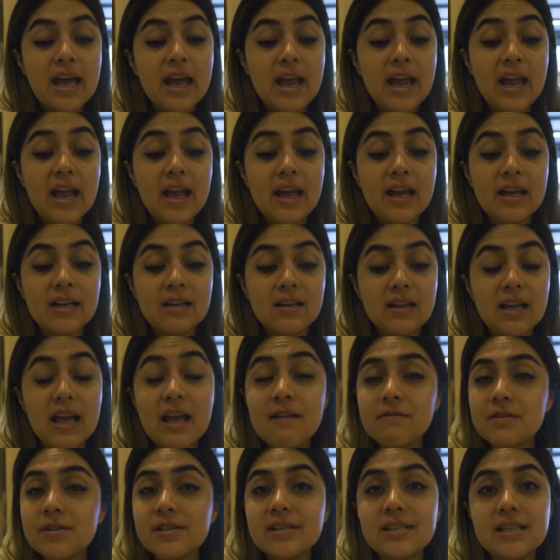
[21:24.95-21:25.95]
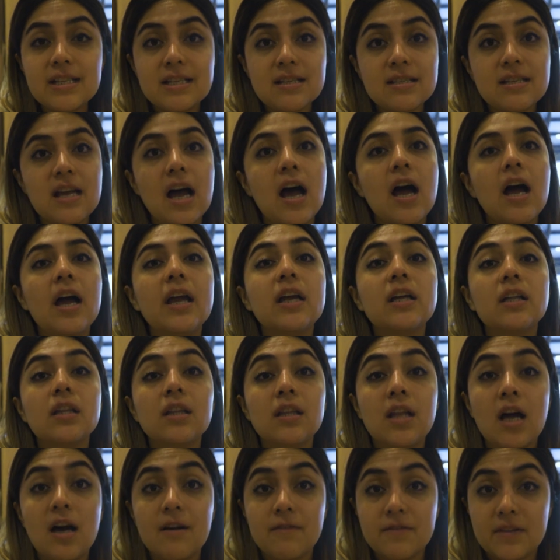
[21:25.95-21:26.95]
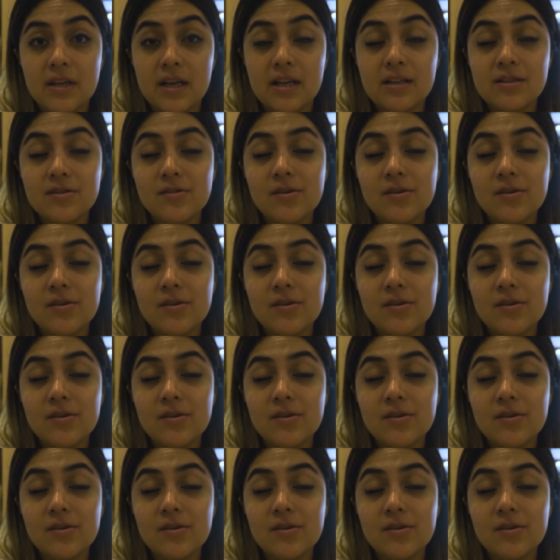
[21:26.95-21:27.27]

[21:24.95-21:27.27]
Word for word: and ever since I loved it.